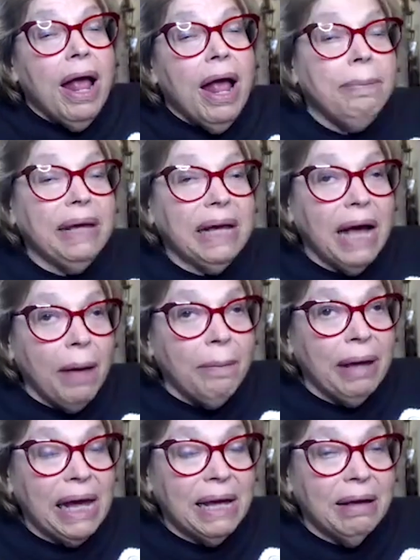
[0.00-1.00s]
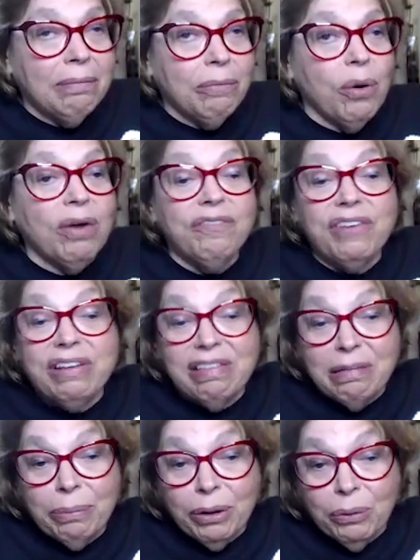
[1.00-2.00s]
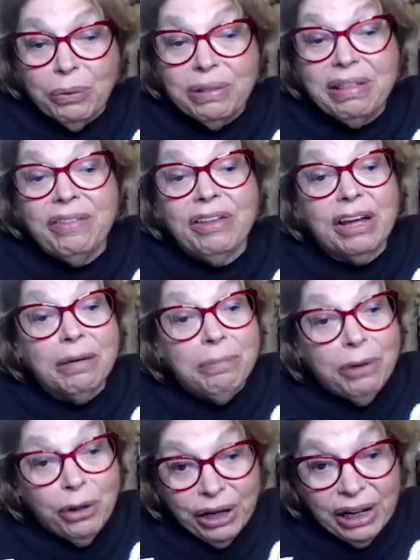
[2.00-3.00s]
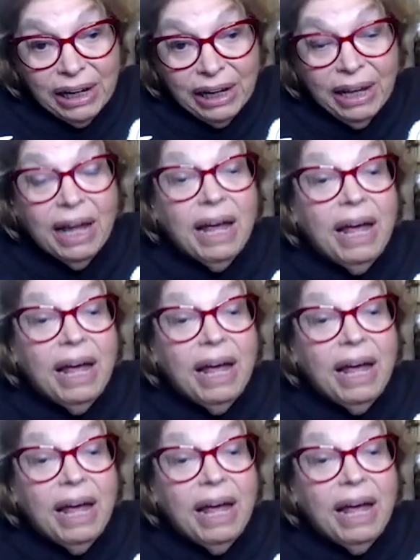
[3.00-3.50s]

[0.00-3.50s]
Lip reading: becoming more visible within the community